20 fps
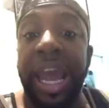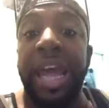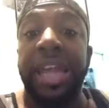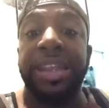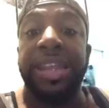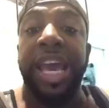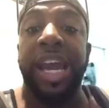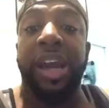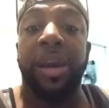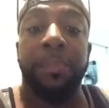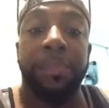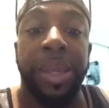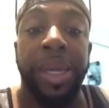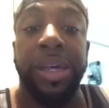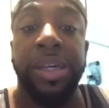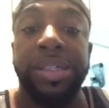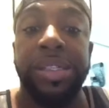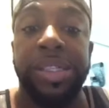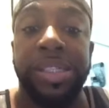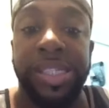that can be
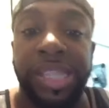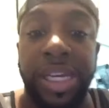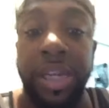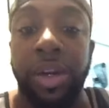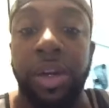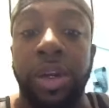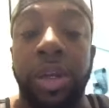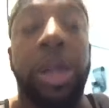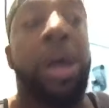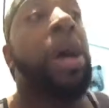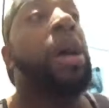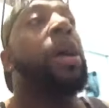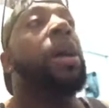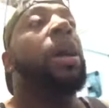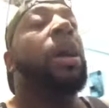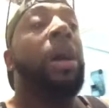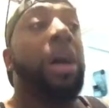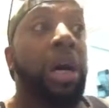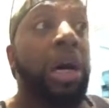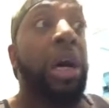considered
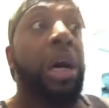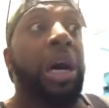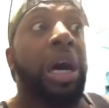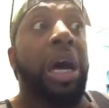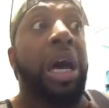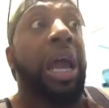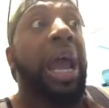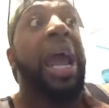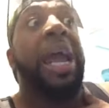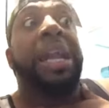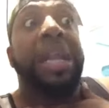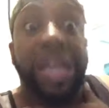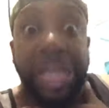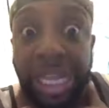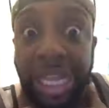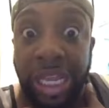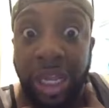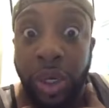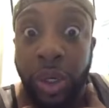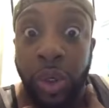an
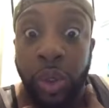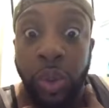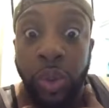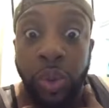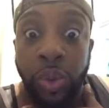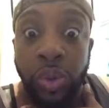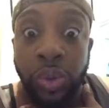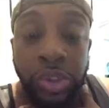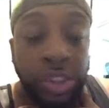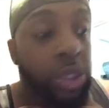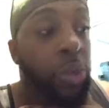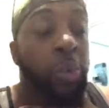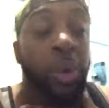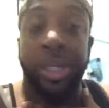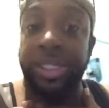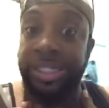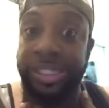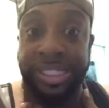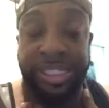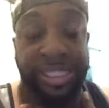ill to what
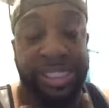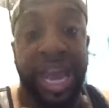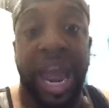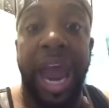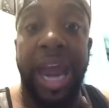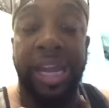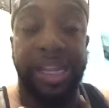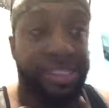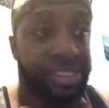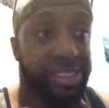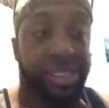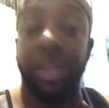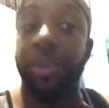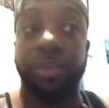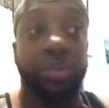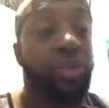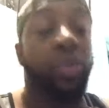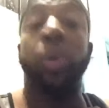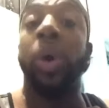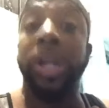society
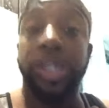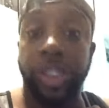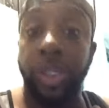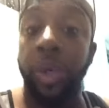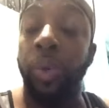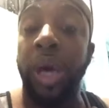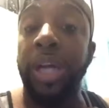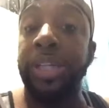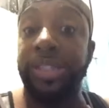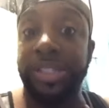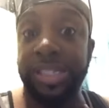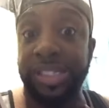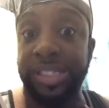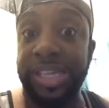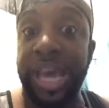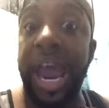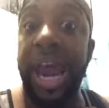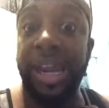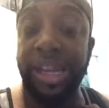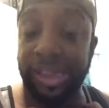what to what
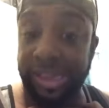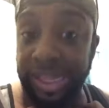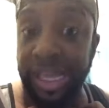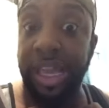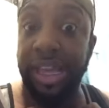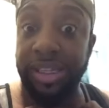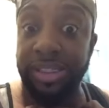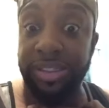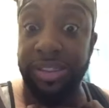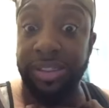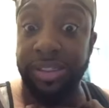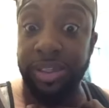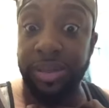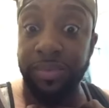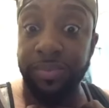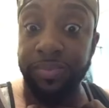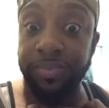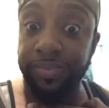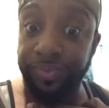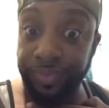society thinks.
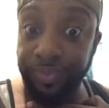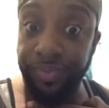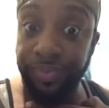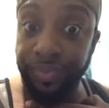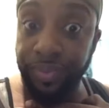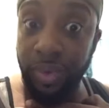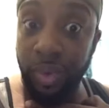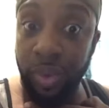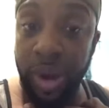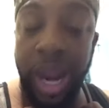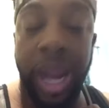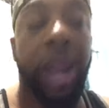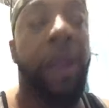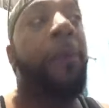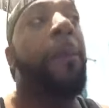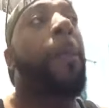Right?